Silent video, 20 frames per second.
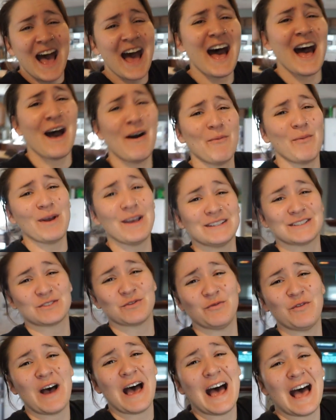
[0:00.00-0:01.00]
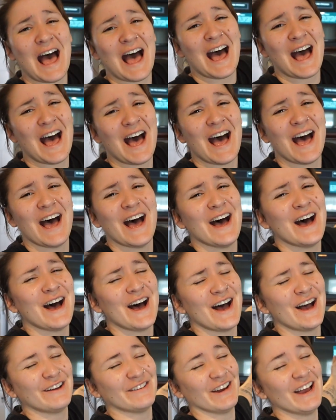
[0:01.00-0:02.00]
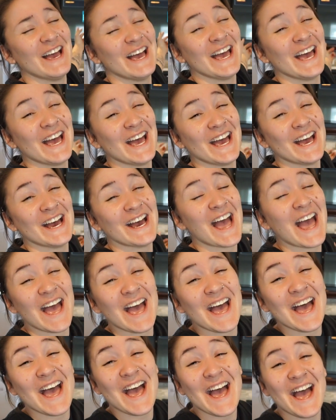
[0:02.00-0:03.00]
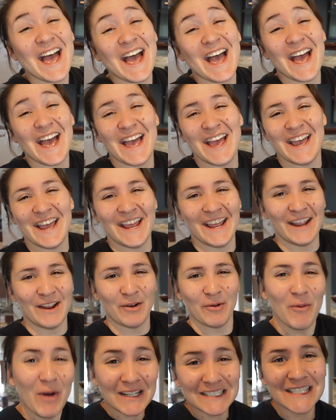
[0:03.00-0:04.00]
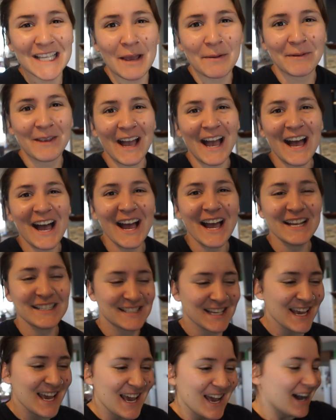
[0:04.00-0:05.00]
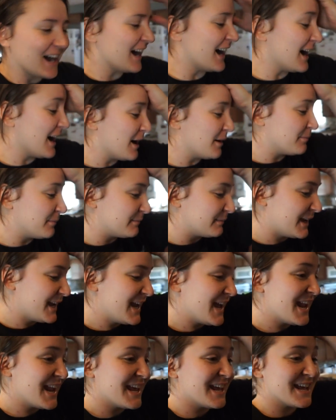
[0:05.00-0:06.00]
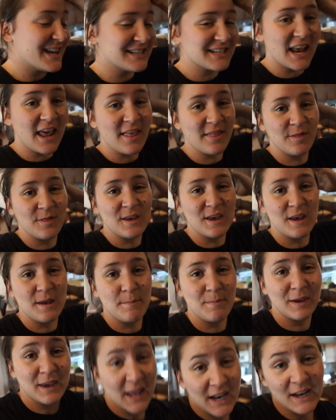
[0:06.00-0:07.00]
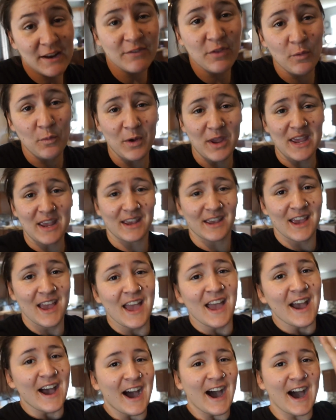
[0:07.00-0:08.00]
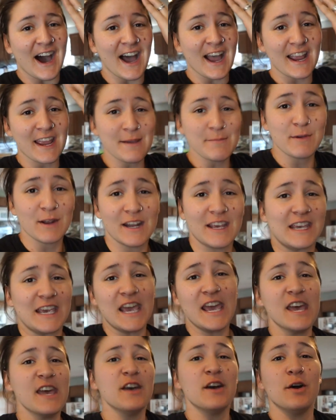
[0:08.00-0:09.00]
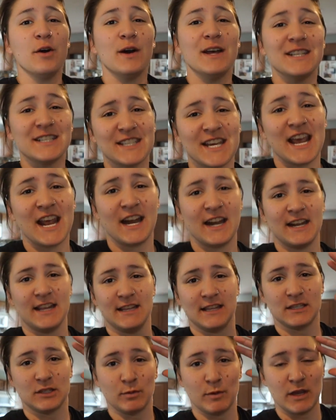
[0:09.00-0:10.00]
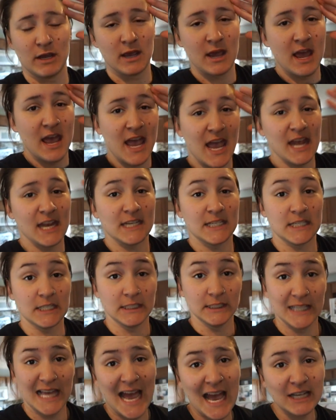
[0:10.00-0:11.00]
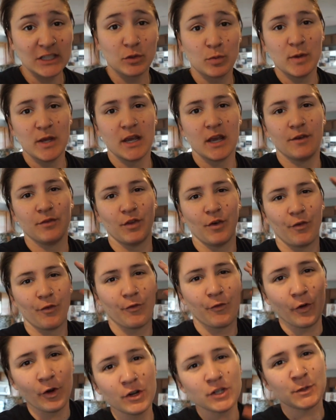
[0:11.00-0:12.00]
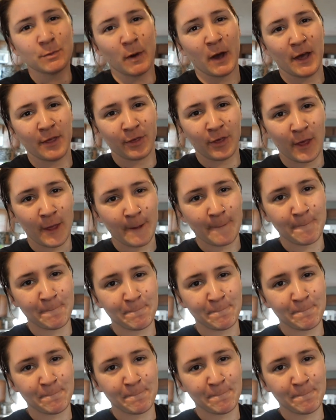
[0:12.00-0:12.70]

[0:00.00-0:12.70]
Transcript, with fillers: I will survive. Hey, hey. what's up, guys? Um, it is the beginning of the week. I am gonna kill insanity this week. It is the last week of the first month.